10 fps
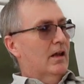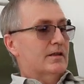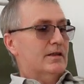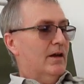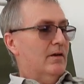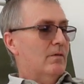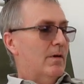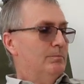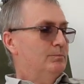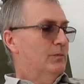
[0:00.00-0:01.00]

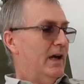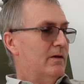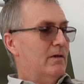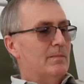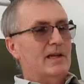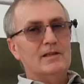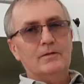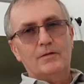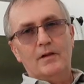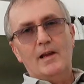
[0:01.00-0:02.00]
So anyway, it makes
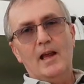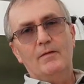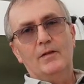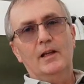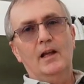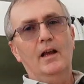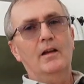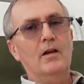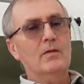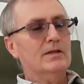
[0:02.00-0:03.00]
it very heavy. And
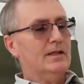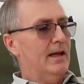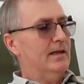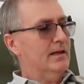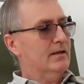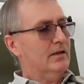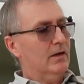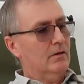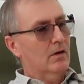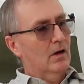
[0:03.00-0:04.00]
I was tending
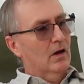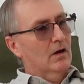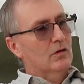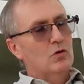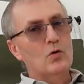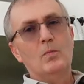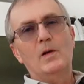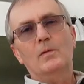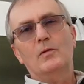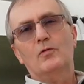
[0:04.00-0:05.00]
to,
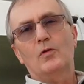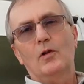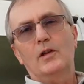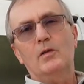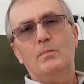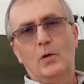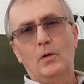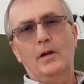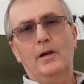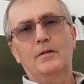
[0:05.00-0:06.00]
normally with the trolley, you
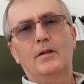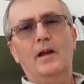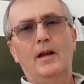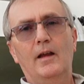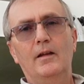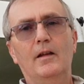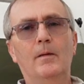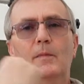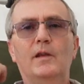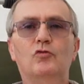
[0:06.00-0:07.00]
pull it. And
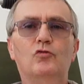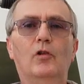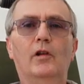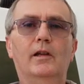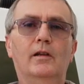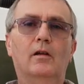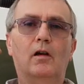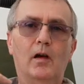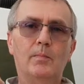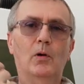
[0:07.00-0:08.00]
this trolley,
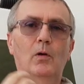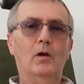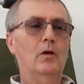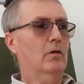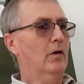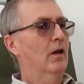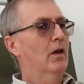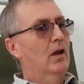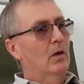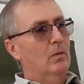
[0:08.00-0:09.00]
I pull along.
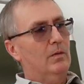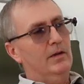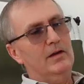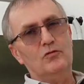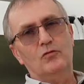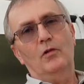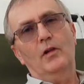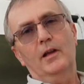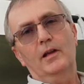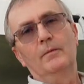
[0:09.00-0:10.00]
With this
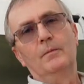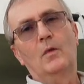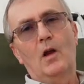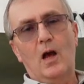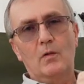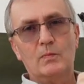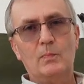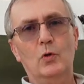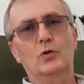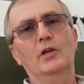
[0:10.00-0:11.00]
trolley, I was
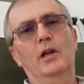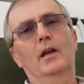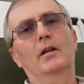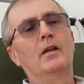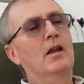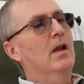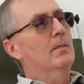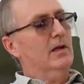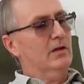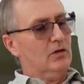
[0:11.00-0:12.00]
pushing it
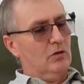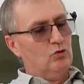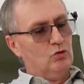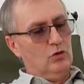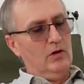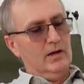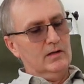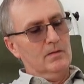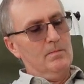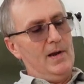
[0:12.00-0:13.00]
because I was trying
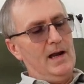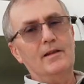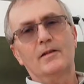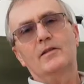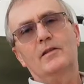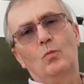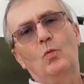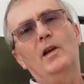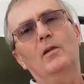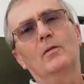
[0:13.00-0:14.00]
to balance the
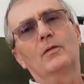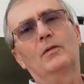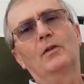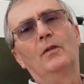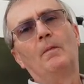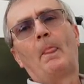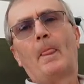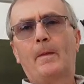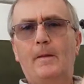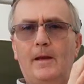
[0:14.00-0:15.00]
wheels
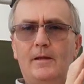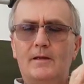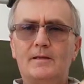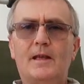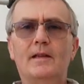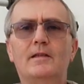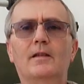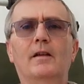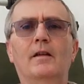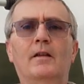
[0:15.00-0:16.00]
in the
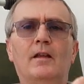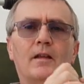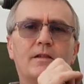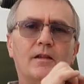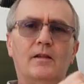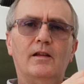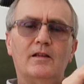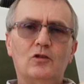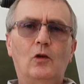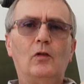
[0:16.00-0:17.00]
centre so that
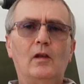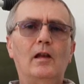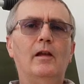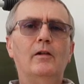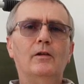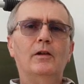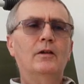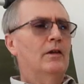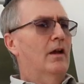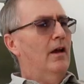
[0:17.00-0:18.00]
it took the load.
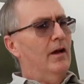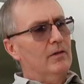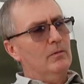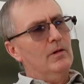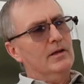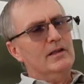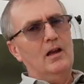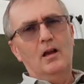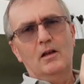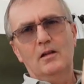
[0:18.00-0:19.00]

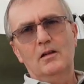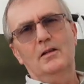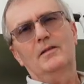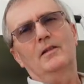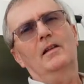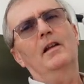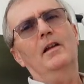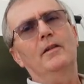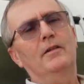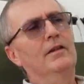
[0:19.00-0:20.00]
Otherwise, a lot of the
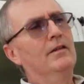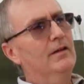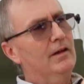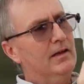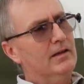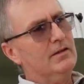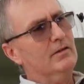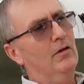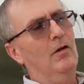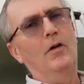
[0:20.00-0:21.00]
load is
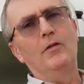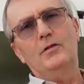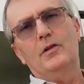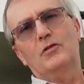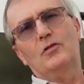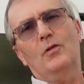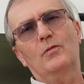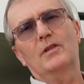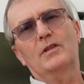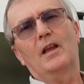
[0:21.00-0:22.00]
on the
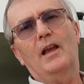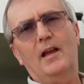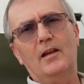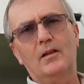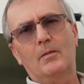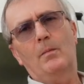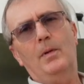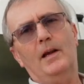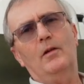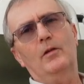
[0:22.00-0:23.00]
shoulders and
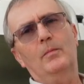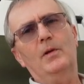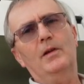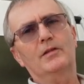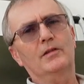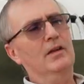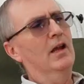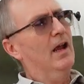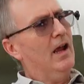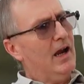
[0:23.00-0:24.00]
back on the person
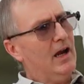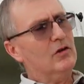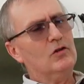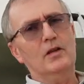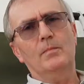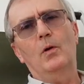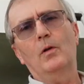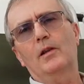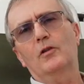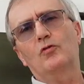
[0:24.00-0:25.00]
actually
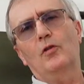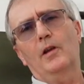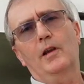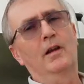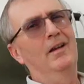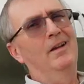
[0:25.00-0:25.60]
pulling the trolley.